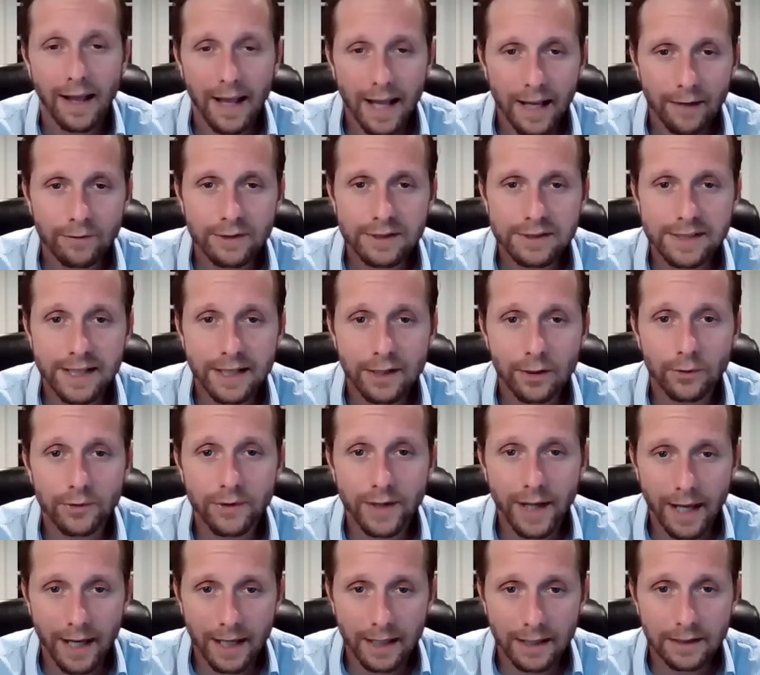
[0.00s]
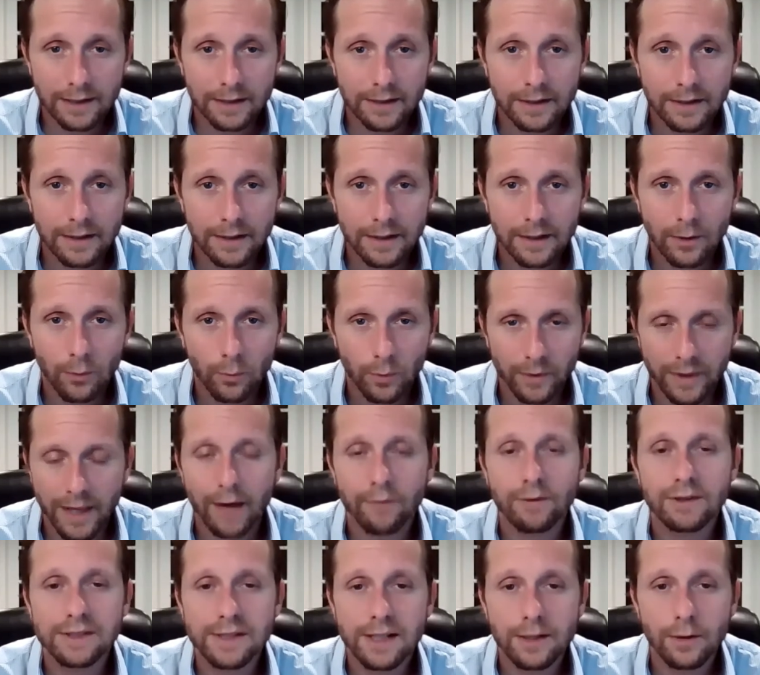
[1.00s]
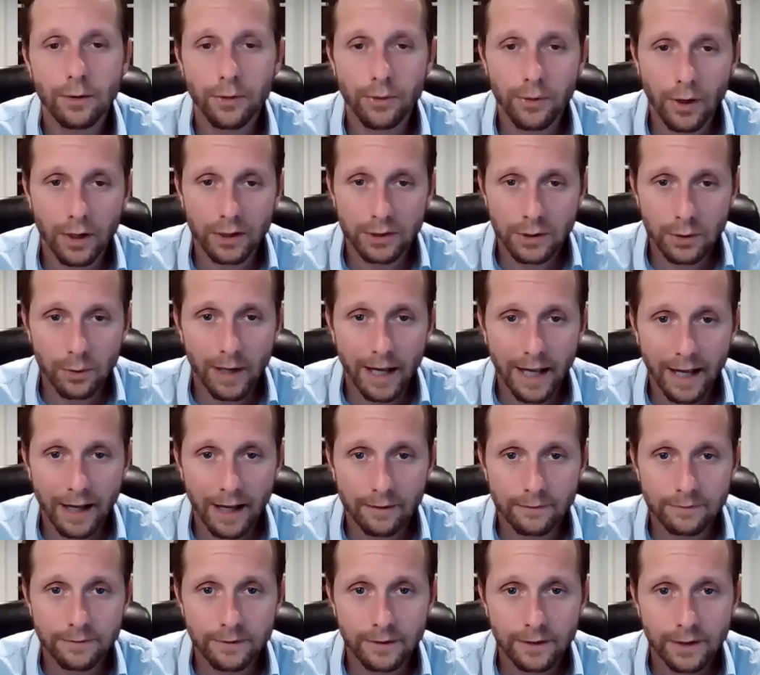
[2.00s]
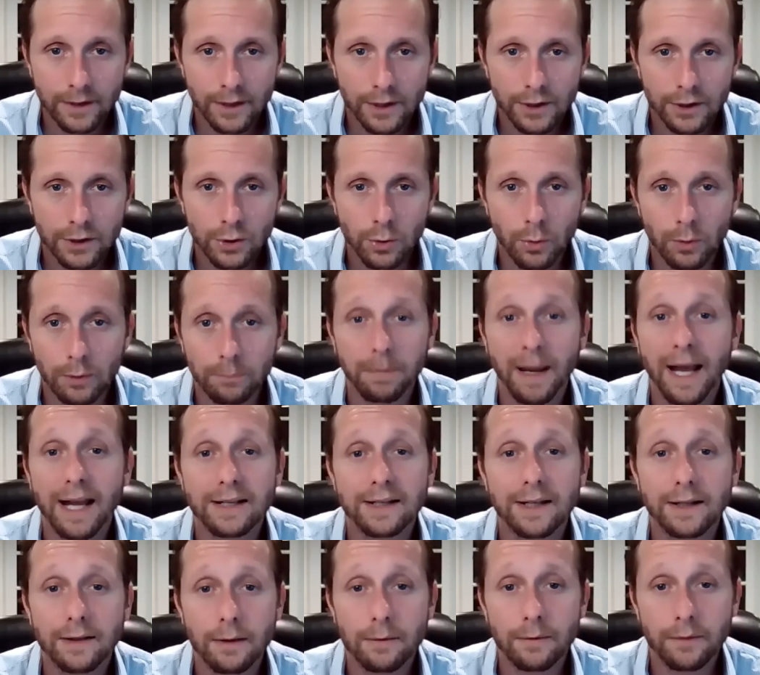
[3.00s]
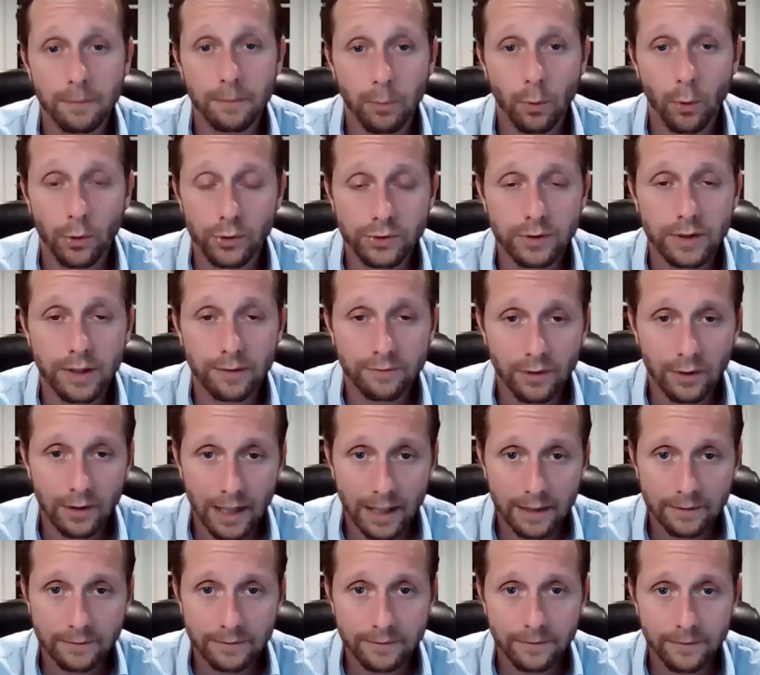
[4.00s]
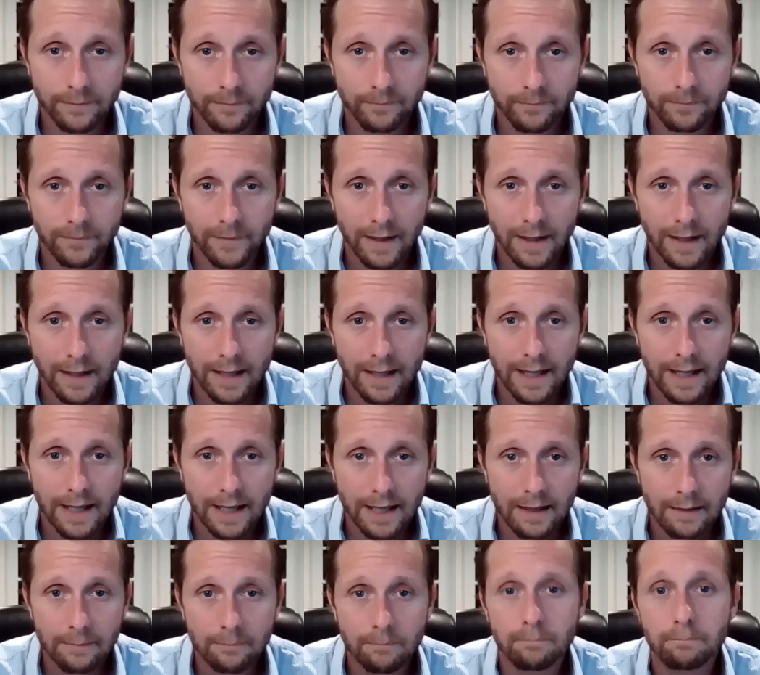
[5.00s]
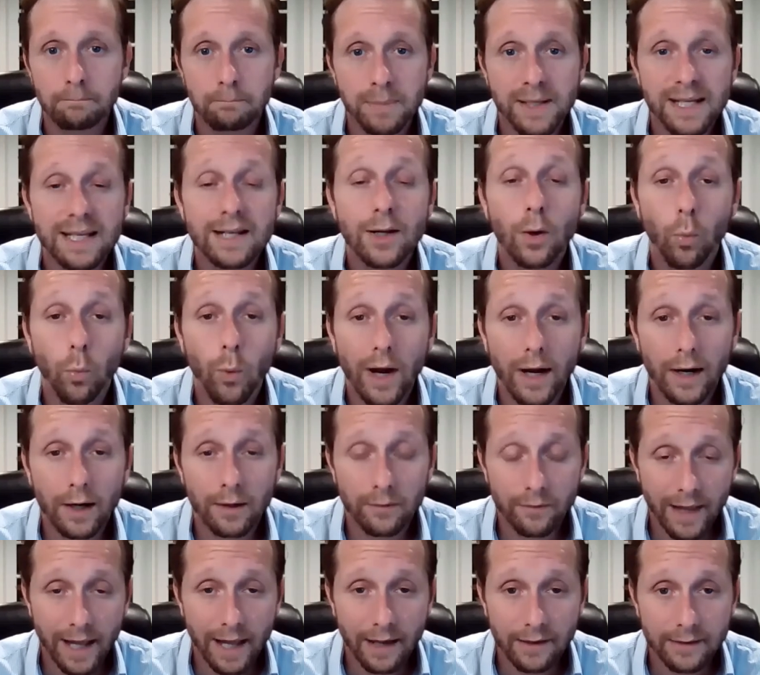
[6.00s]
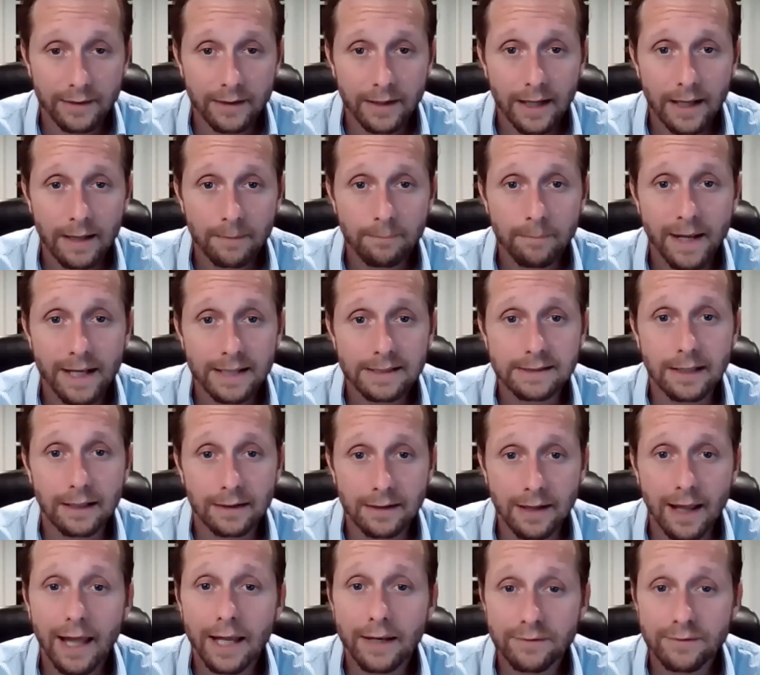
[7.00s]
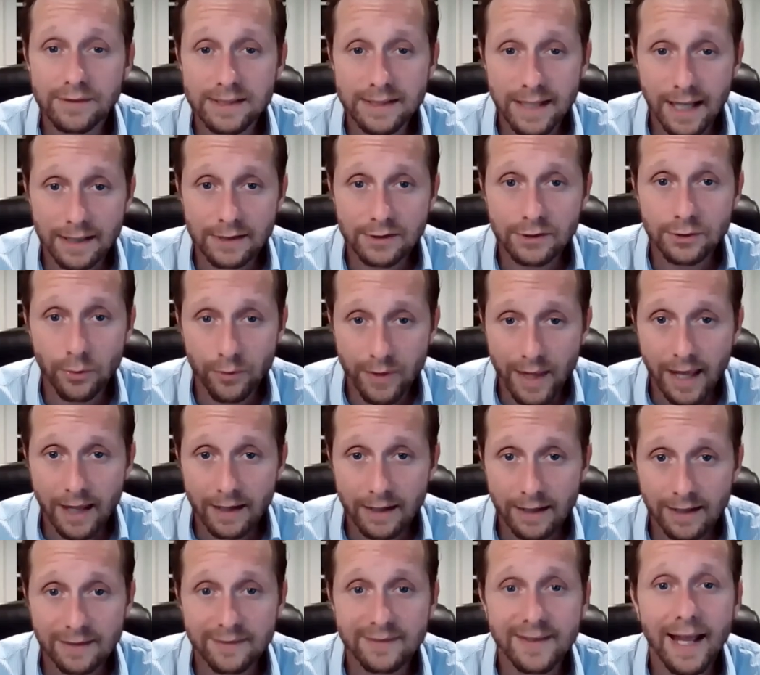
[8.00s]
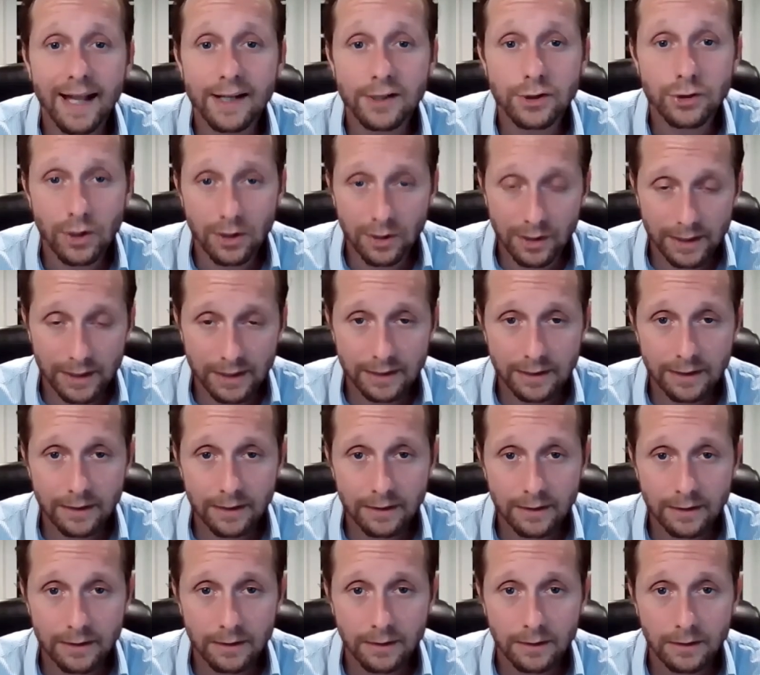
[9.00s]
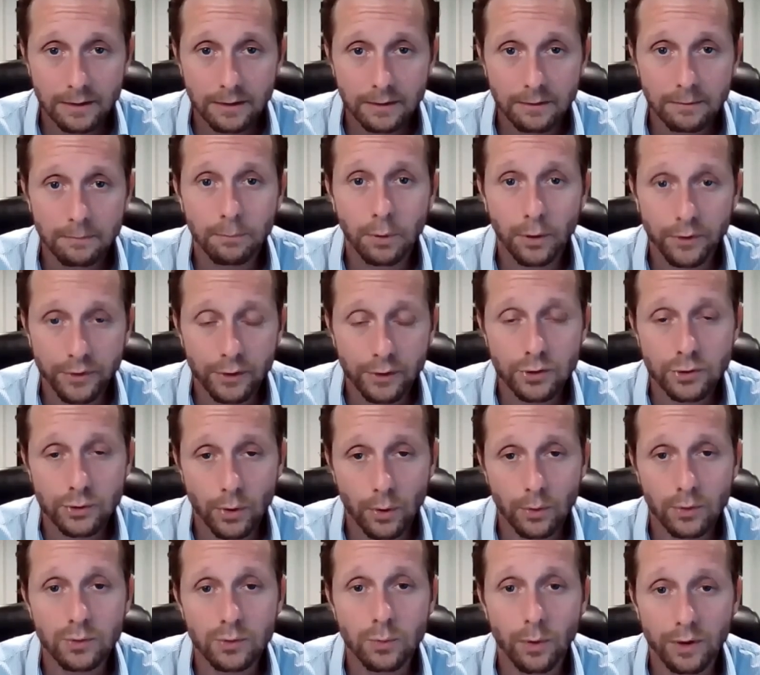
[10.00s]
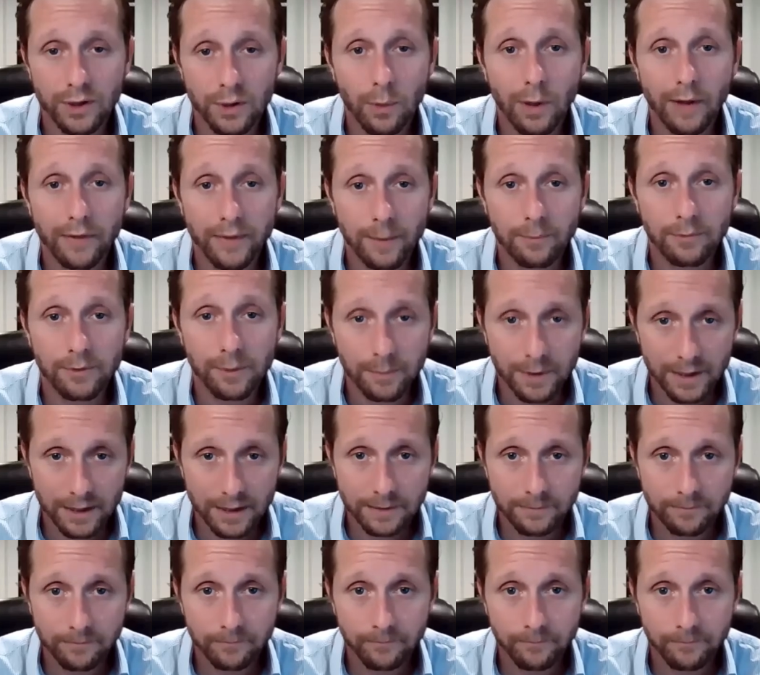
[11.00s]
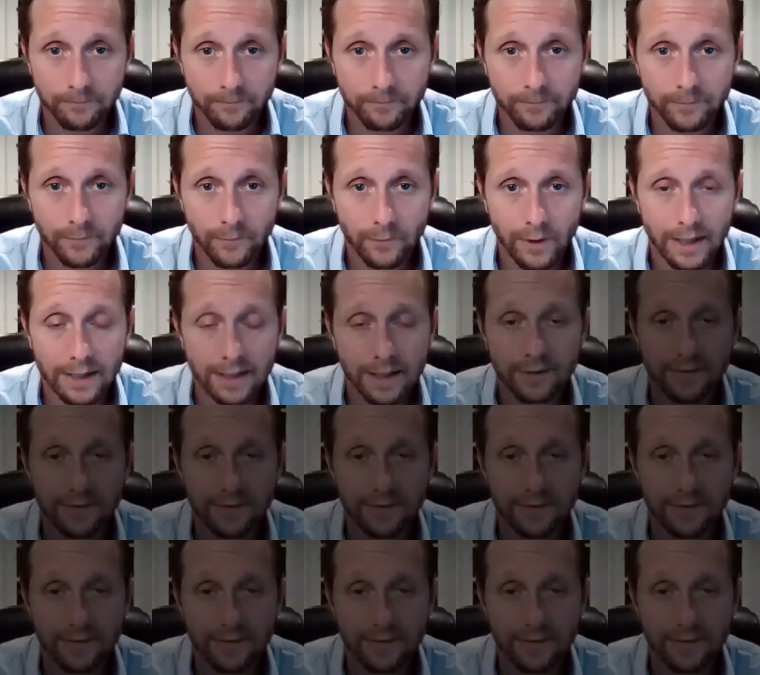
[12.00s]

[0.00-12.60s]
Every single day, with every single thought you have, you are painting the portrait of your life. Being aware of that, it makes a lot of sense to then intentionally put the strokes where you want them to be, right?